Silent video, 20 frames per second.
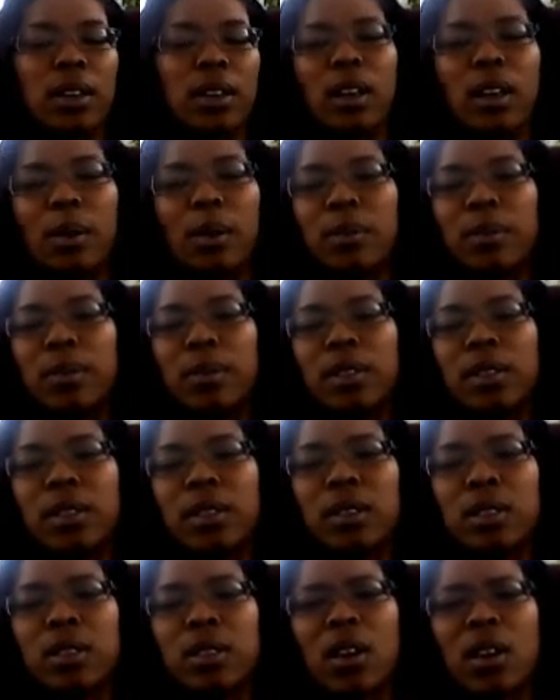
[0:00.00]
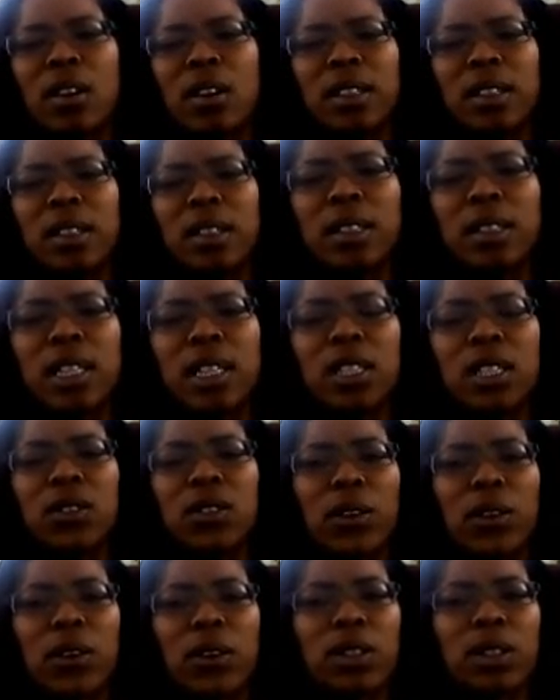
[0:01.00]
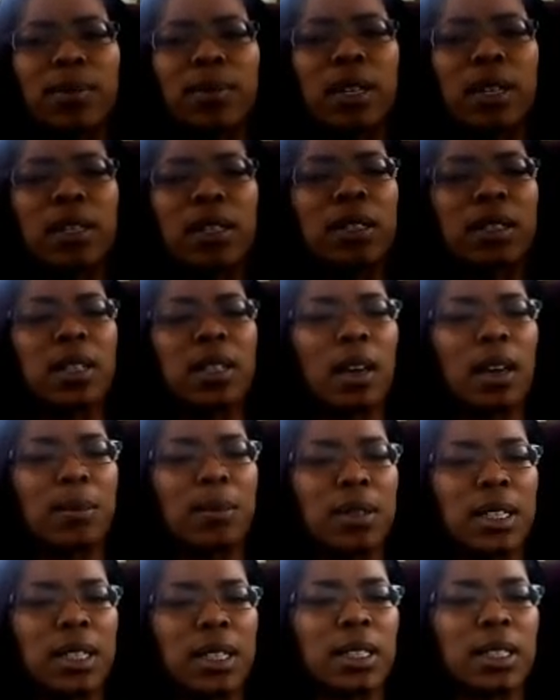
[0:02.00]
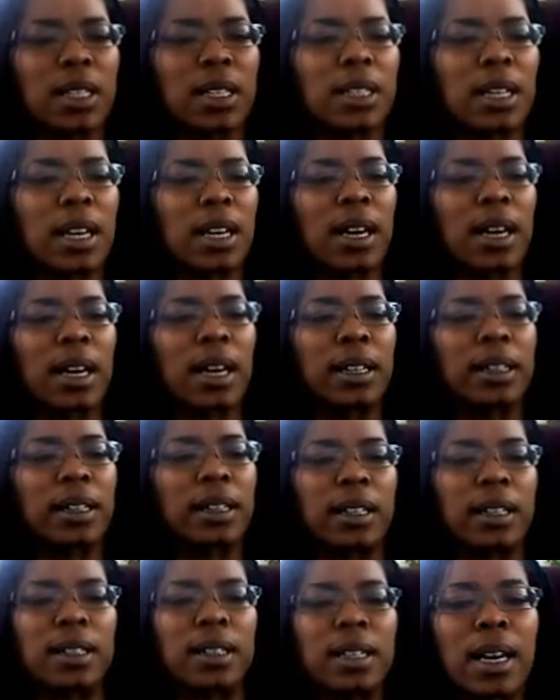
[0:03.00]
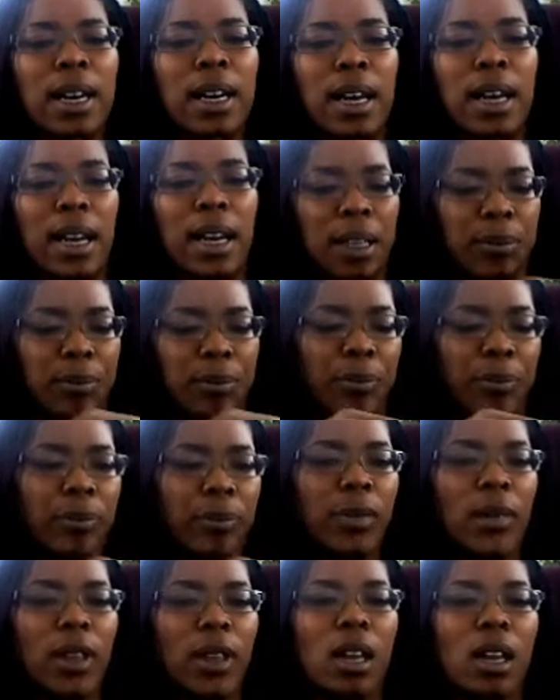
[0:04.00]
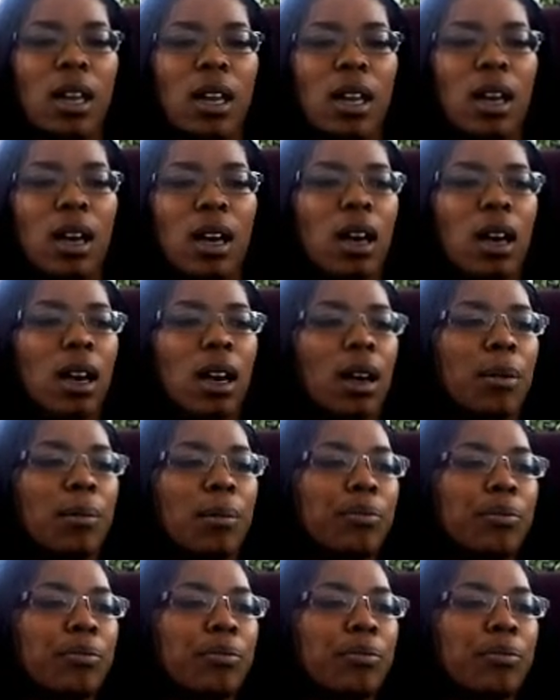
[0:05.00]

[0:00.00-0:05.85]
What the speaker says: I'm start at the 6th verse, but Psalm 69:9. I'm